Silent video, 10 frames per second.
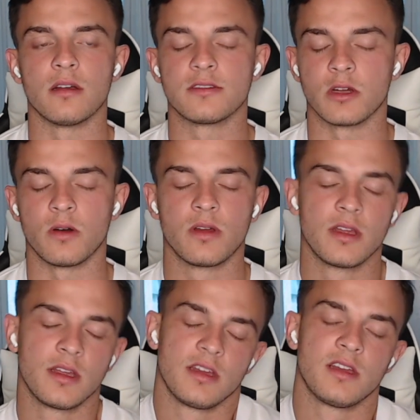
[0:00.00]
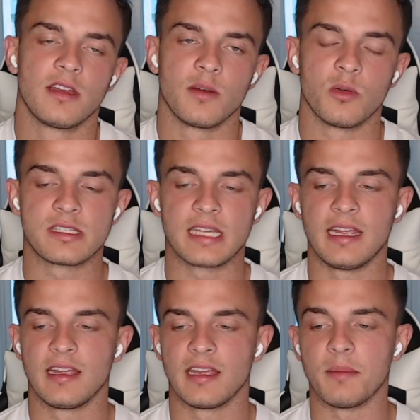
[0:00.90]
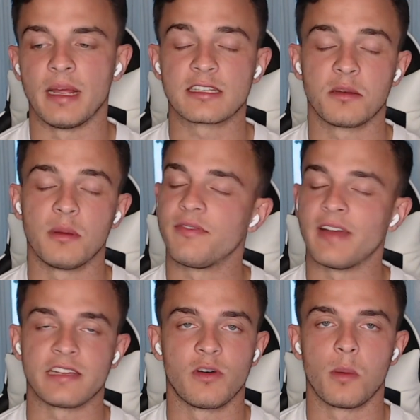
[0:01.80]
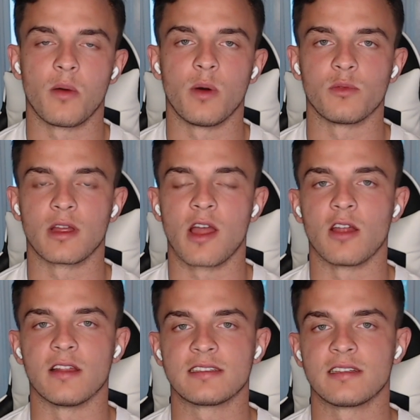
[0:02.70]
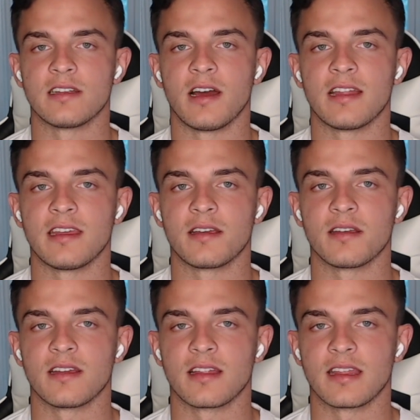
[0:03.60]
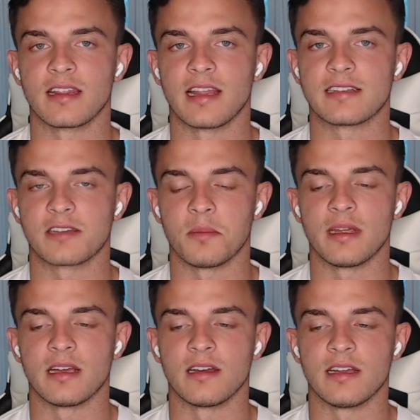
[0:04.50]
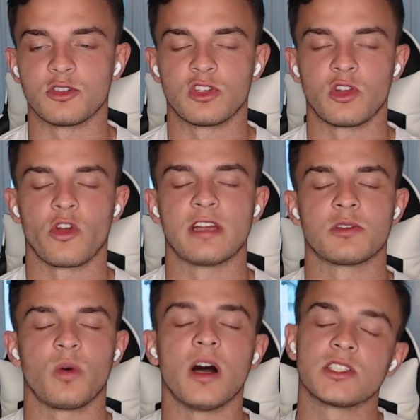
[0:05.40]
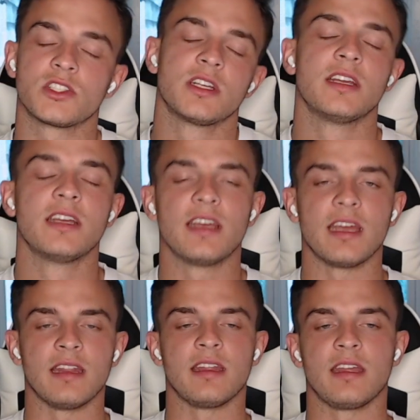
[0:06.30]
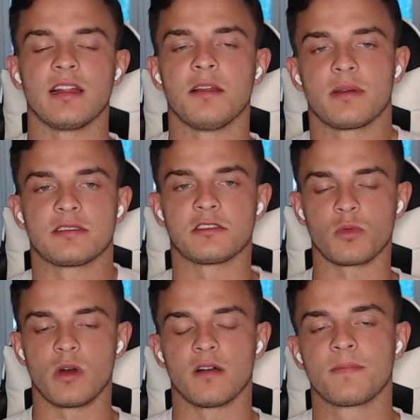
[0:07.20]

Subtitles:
So we'll see. I mean, that's going to be a fast football one, regardless. I think that's going to be an interesting race to watch in the Olympics as well.